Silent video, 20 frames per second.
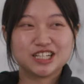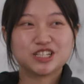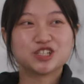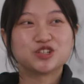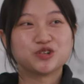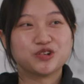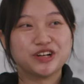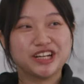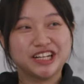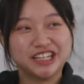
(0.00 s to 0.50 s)

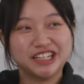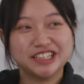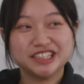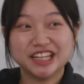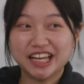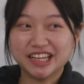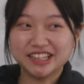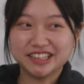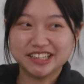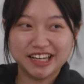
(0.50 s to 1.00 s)
creating
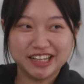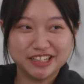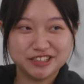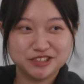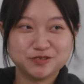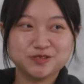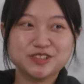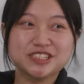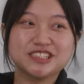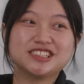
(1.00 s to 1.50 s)

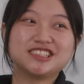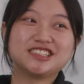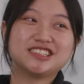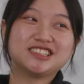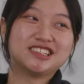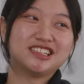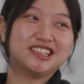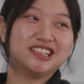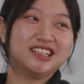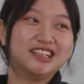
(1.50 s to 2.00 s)
engagement
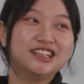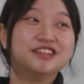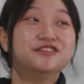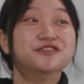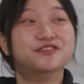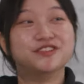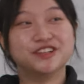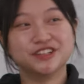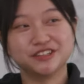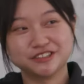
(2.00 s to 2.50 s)

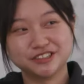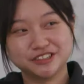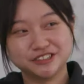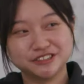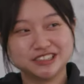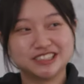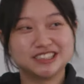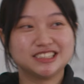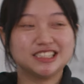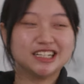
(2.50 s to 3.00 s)
in
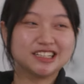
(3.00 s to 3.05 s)
vehicles